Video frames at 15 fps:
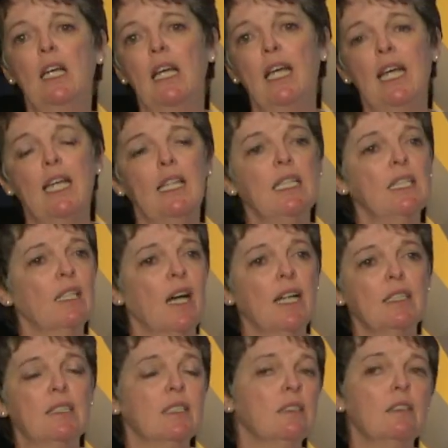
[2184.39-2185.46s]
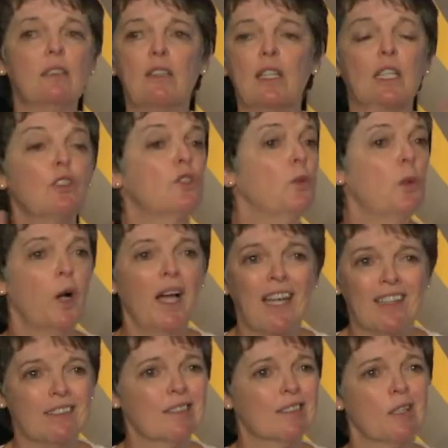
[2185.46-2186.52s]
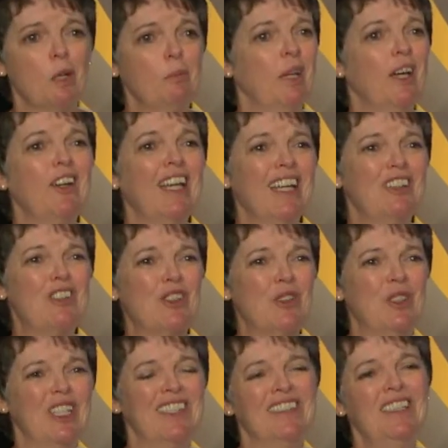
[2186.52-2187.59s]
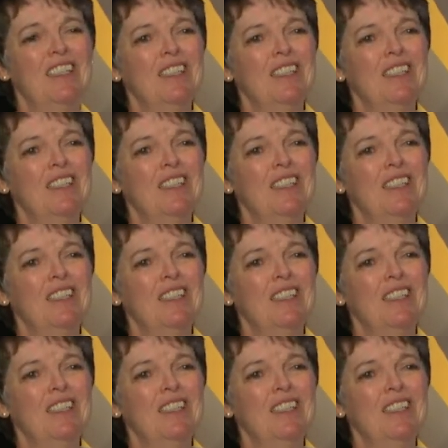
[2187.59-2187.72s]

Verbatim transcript: And it, I didn't think twice about entering